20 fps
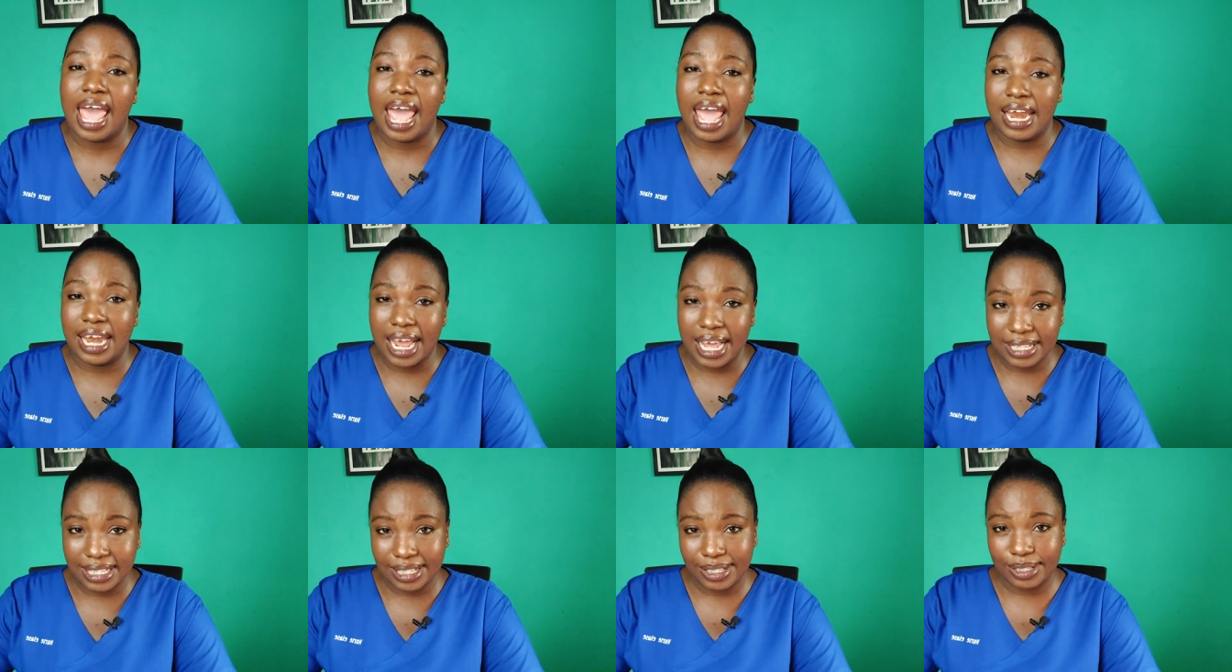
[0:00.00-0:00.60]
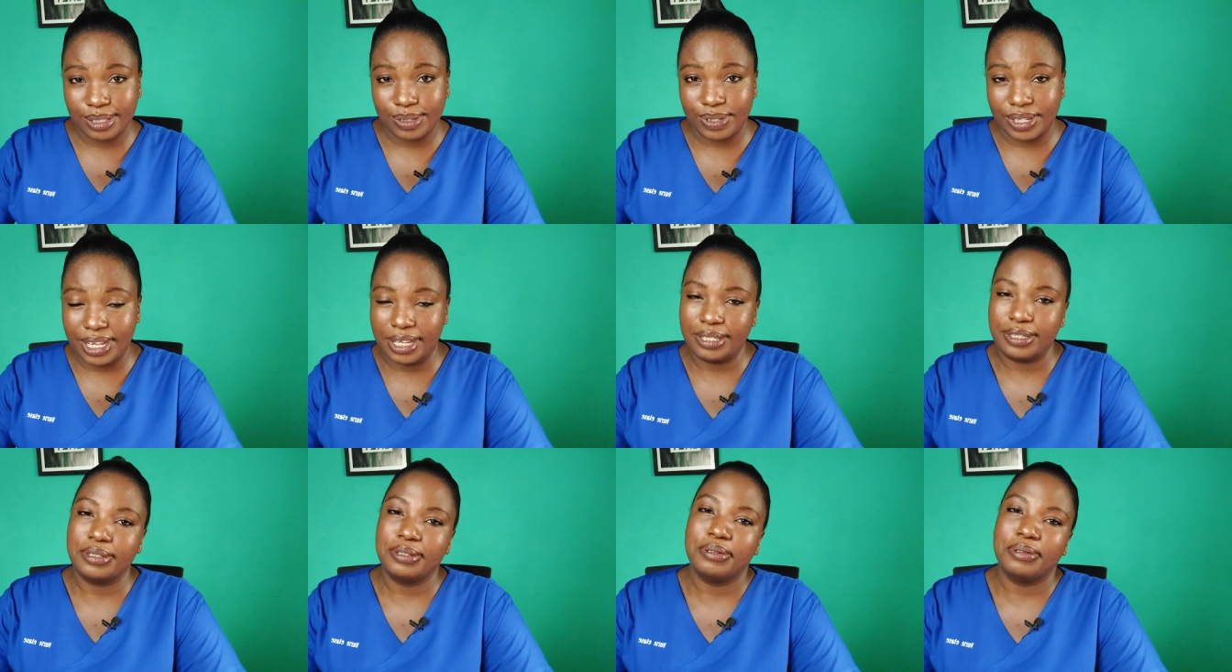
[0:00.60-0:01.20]
a nursing
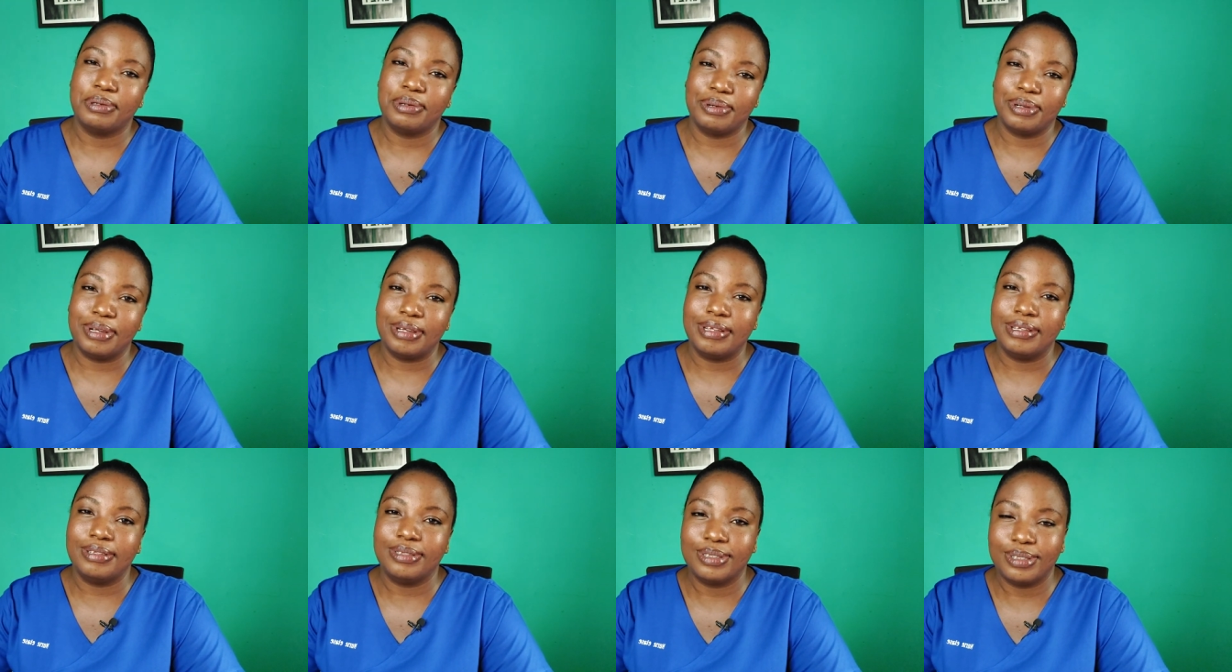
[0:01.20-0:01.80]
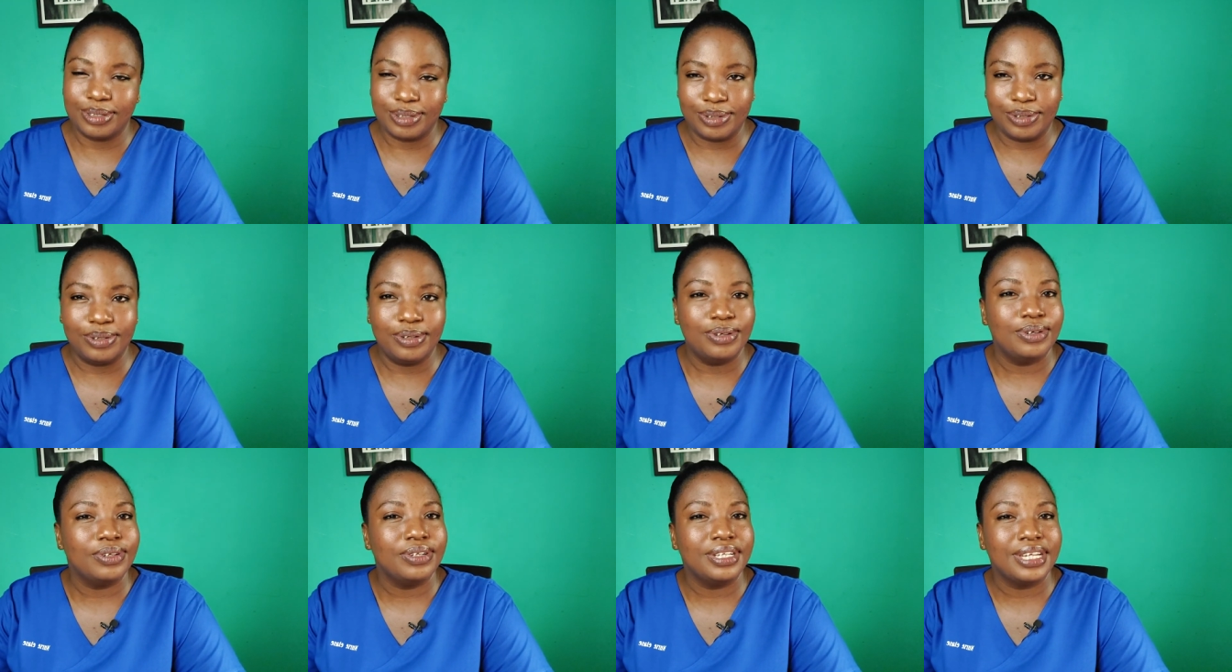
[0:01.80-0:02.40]
student going
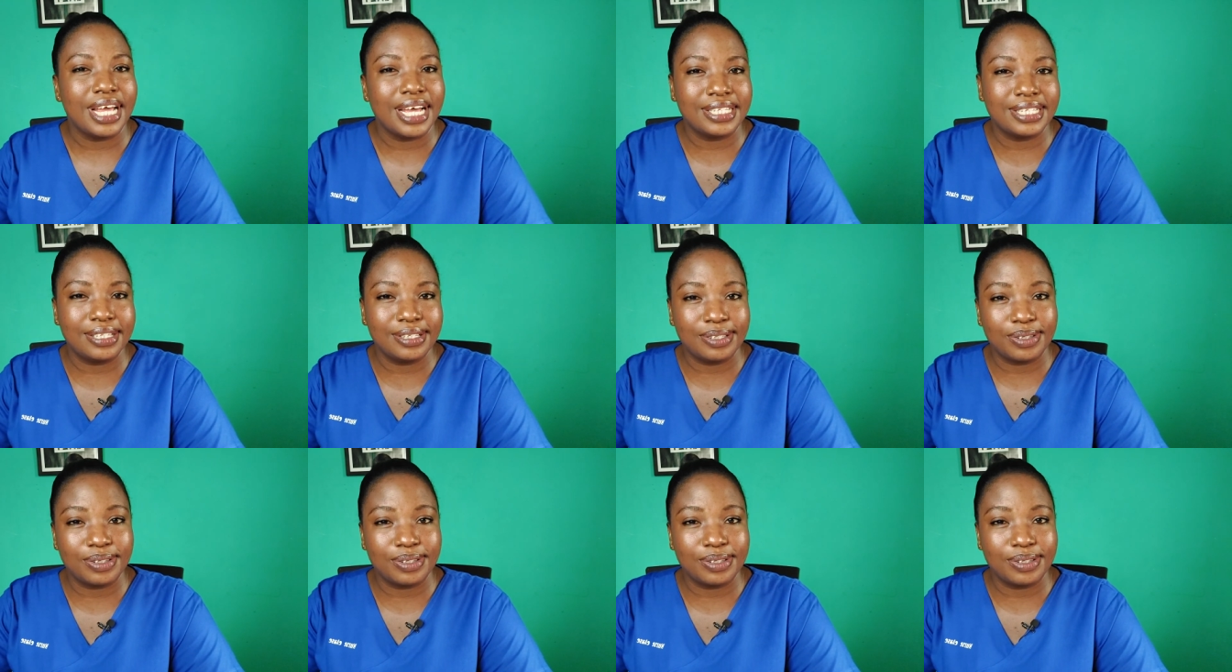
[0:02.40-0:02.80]
to nursing